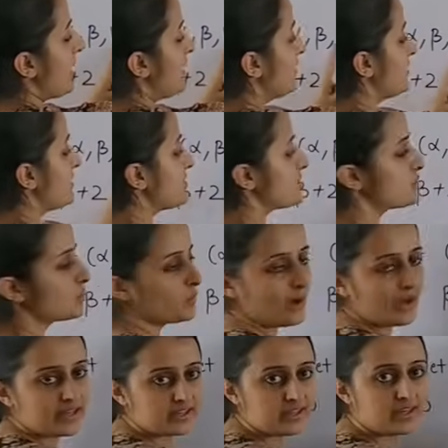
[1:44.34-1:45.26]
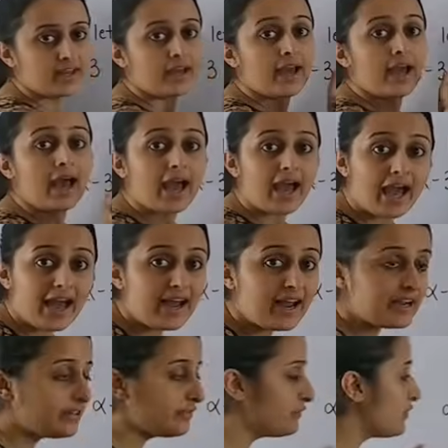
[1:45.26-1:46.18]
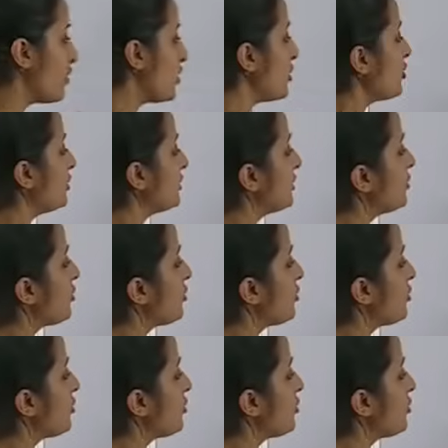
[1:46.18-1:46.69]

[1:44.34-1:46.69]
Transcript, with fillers: minus 1. And for your